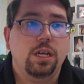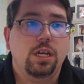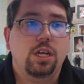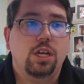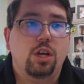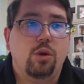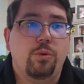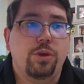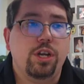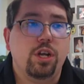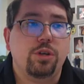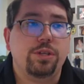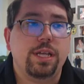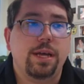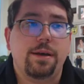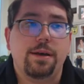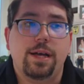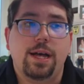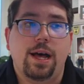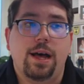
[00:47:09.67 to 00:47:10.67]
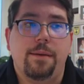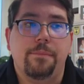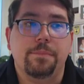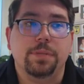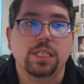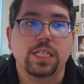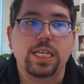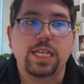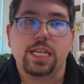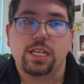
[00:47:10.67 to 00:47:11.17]
We know that um,
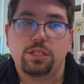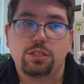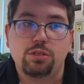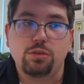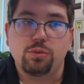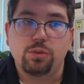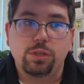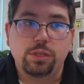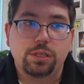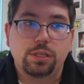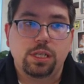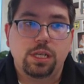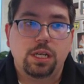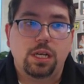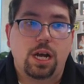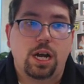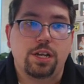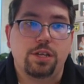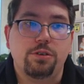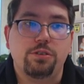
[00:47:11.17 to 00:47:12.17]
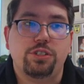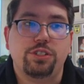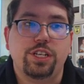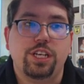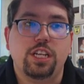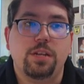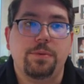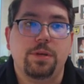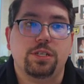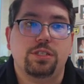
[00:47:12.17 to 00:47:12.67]
melanic stools are usually going to
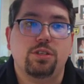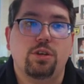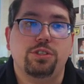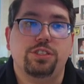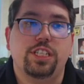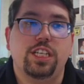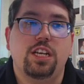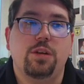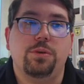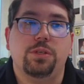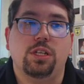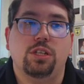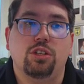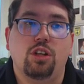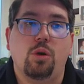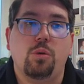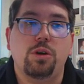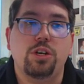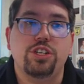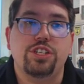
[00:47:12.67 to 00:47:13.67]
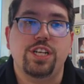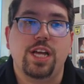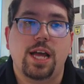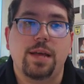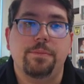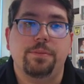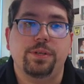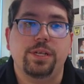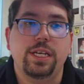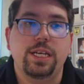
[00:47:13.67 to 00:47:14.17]
be associated with a lower GI
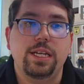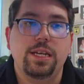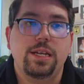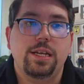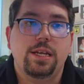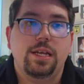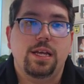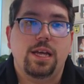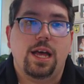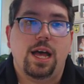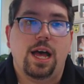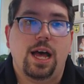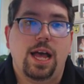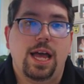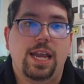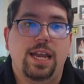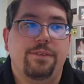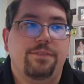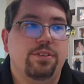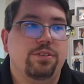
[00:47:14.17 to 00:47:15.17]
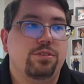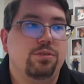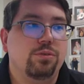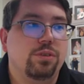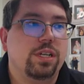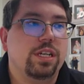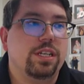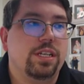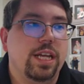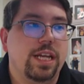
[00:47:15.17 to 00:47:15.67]
bleed, uh, and if the stool
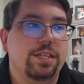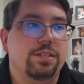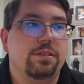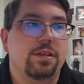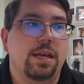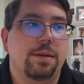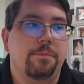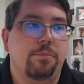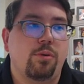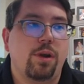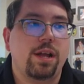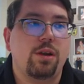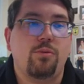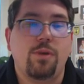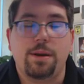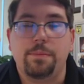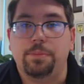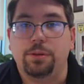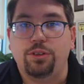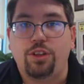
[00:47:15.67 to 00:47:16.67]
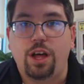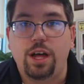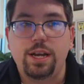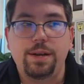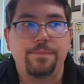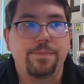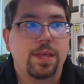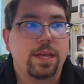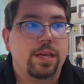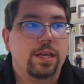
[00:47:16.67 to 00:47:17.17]
contains bright red blood,
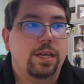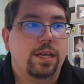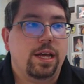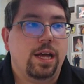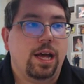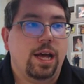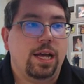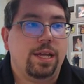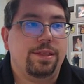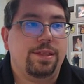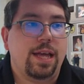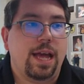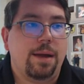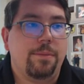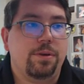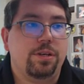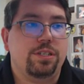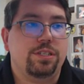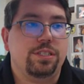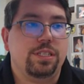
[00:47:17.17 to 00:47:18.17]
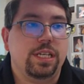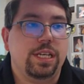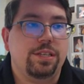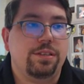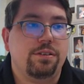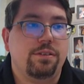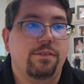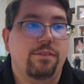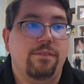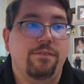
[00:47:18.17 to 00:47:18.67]
uh, the hemorrhage is
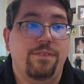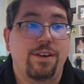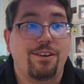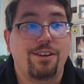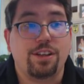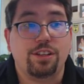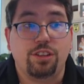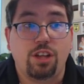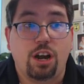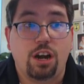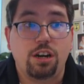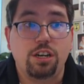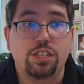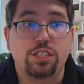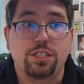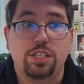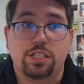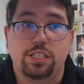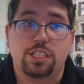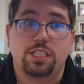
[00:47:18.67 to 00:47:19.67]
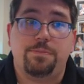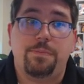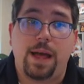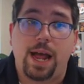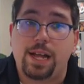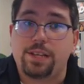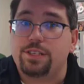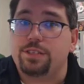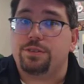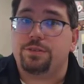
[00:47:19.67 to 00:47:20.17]
either very large, this is
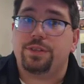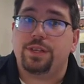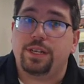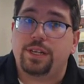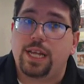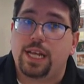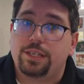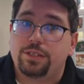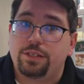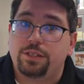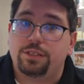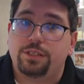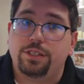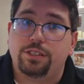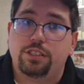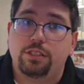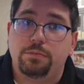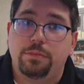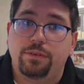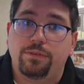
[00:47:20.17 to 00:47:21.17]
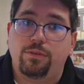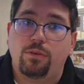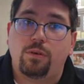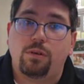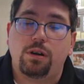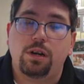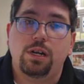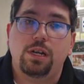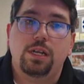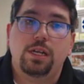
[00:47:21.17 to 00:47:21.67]
passing through the intestinal system
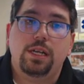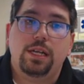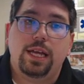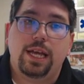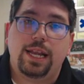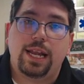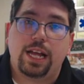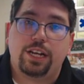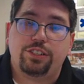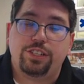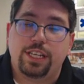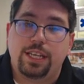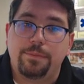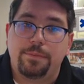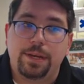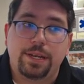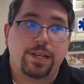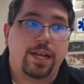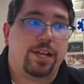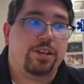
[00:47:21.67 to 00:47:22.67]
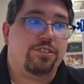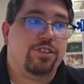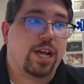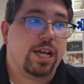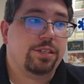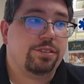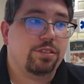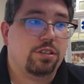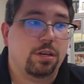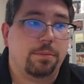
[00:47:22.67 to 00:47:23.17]
before it actually can be
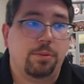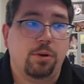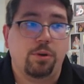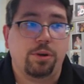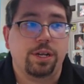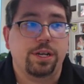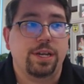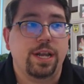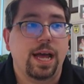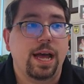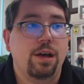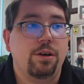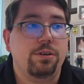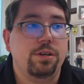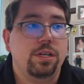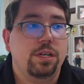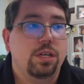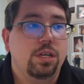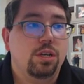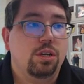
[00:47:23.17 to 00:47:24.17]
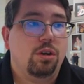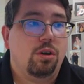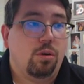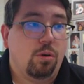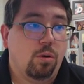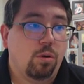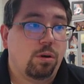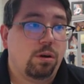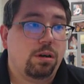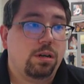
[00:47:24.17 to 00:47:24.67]
digested or broken down,
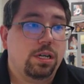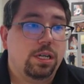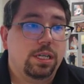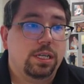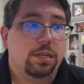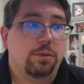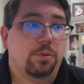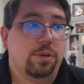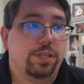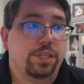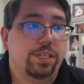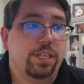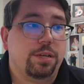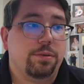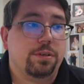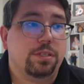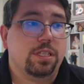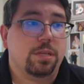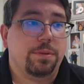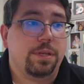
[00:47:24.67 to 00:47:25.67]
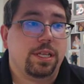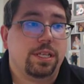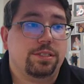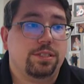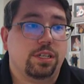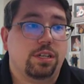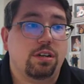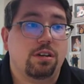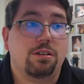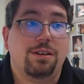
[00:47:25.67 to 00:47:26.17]
or we're dealing with something that's
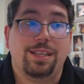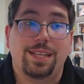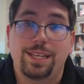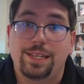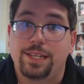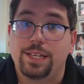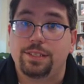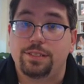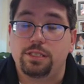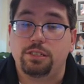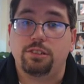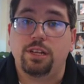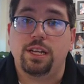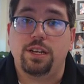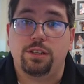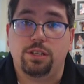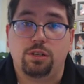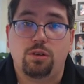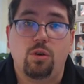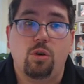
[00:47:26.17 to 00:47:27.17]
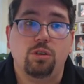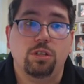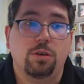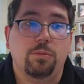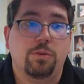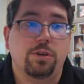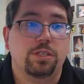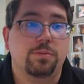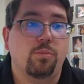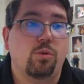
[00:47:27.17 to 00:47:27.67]
occurred on the distal end of the colon where
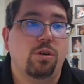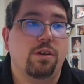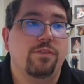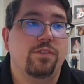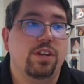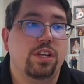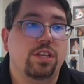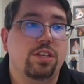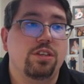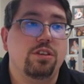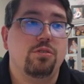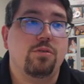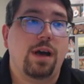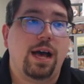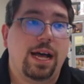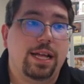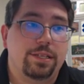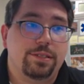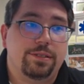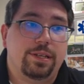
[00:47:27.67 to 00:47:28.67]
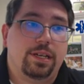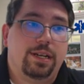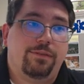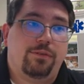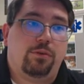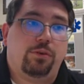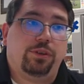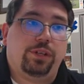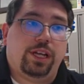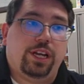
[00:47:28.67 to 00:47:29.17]
it's more of an acute onset of a
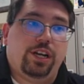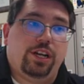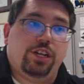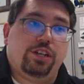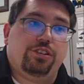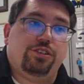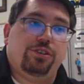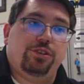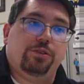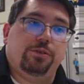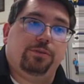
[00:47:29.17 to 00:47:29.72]
related issue.